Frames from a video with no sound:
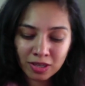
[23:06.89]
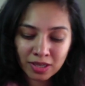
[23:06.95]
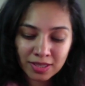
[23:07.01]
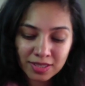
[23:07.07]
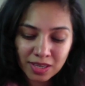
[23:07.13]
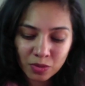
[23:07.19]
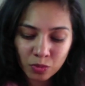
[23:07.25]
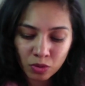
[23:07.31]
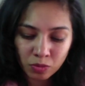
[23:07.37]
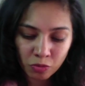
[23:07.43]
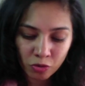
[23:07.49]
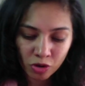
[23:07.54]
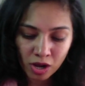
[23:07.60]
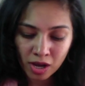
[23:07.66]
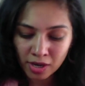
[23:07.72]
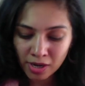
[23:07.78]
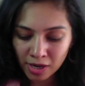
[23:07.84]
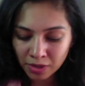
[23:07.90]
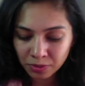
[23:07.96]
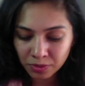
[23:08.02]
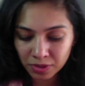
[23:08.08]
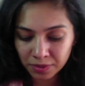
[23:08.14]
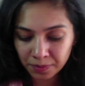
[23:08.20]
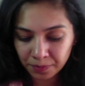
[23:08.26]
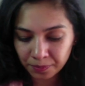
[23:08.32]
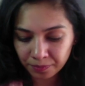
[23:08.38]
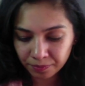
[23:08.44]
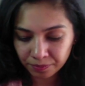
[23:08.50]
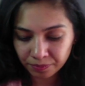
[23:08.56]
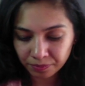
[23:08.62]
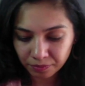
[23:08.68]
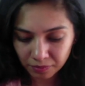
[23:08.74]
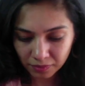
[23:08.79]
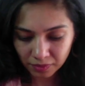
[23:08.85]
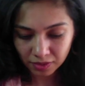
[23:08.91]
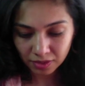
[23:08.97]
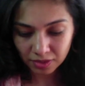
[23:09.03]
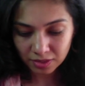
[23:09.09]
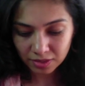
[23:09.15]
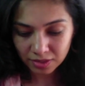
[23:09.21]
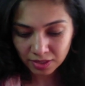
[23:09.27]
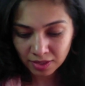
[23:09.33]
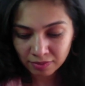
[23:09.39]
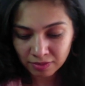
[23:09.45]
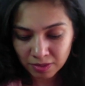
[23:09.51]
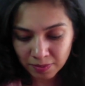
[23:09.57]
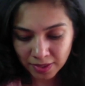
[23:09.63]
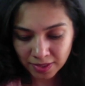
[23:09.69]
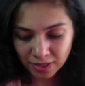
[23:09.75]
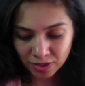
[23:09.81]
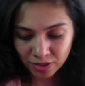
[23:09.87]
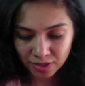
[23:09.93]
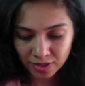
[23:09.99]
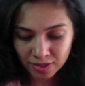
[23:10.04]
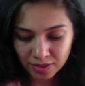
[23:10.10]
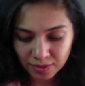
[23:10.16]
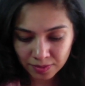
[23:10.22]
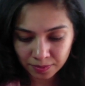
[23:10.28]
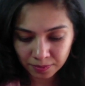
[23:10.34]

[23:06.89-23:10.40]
Let's get one more card out. Some lovely messages.